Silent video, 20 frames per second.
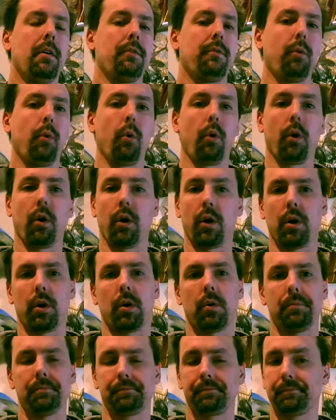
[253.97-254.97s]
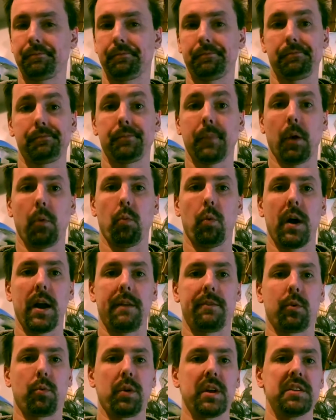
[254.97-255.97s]
for
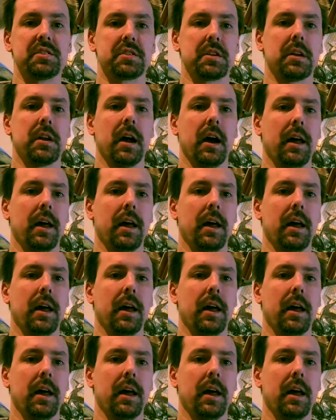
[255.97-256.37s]
whatever reason.